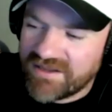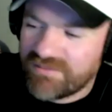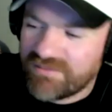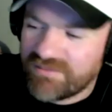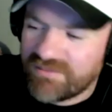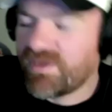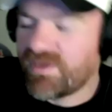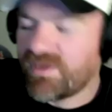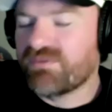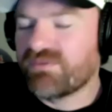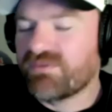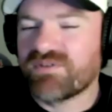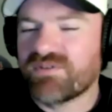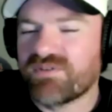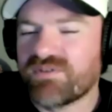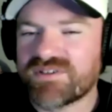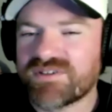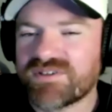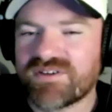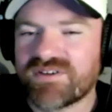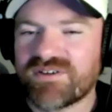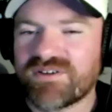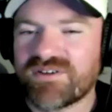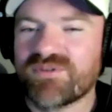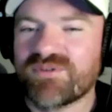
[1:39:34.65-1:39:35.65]
But we've also
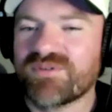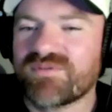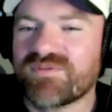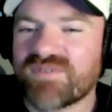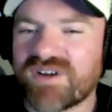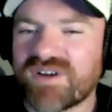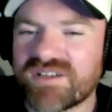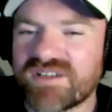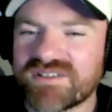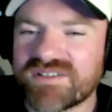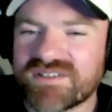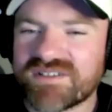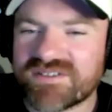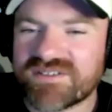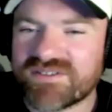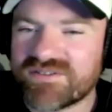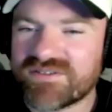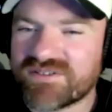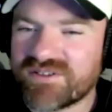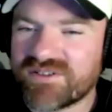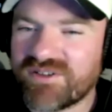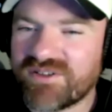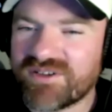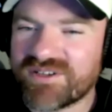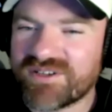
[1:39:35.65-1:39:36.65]
got HORNE-FRANCIS, who's
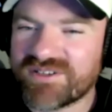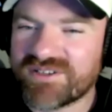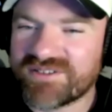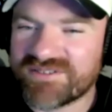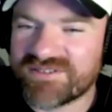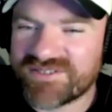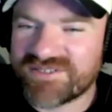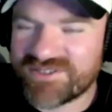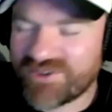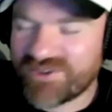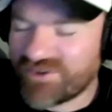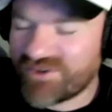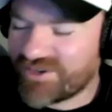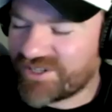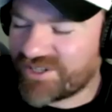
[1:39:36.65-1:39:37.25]
shown